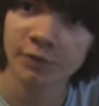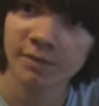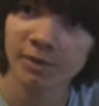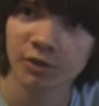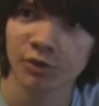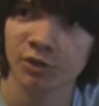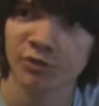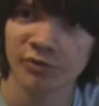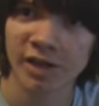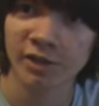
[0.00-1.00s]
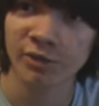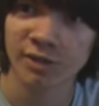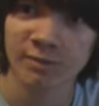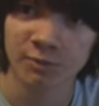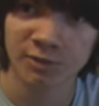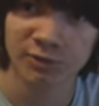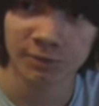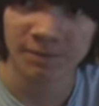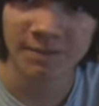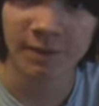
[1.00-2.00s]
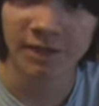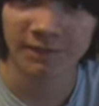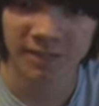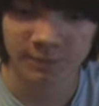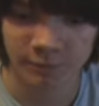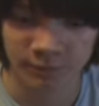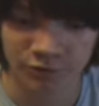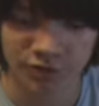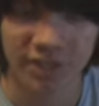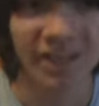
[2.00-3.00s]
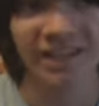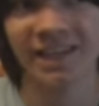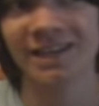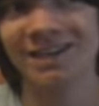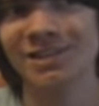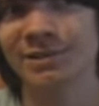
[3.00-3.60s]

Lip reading: the Wiimote is exactly the same as pressing the B button on the Gamecube version, can't I